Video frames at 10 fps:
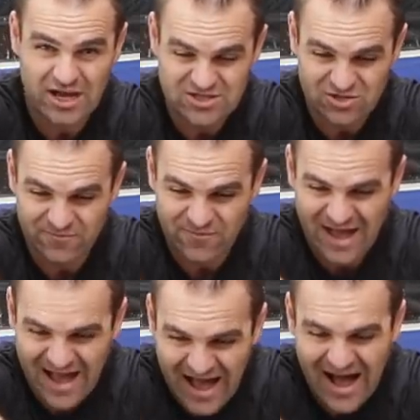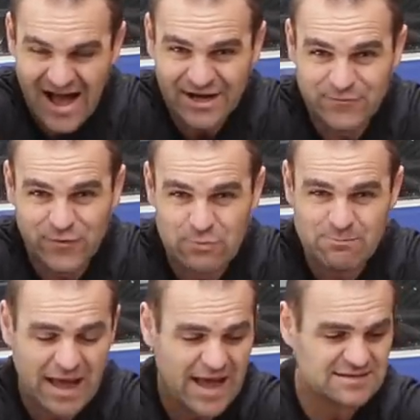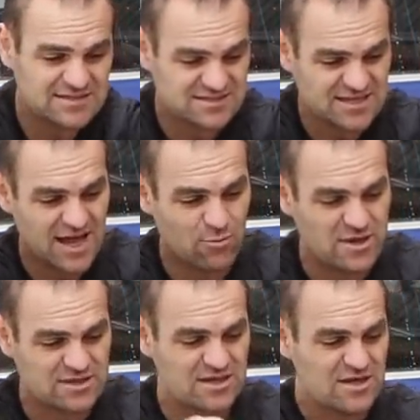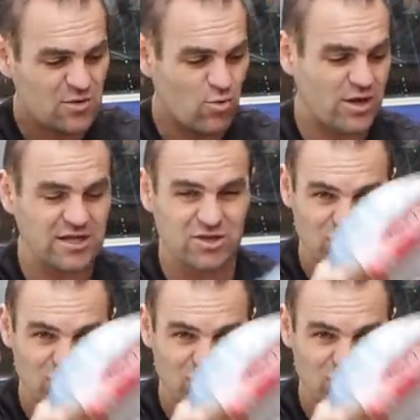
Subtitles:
a sort of a harder foam pad to start with, working